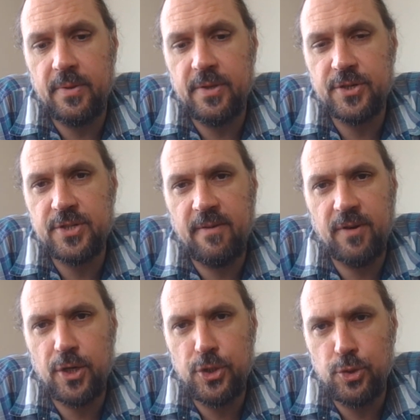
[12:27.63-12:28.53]
There's never
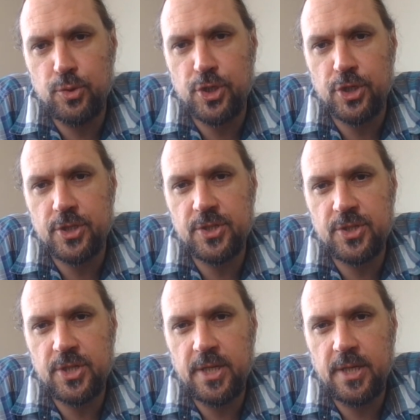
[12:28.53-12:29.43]
a huge
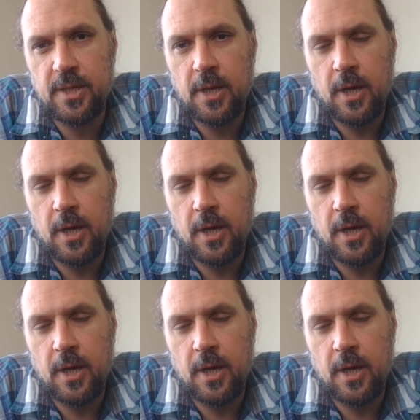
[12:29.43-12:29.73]
urgency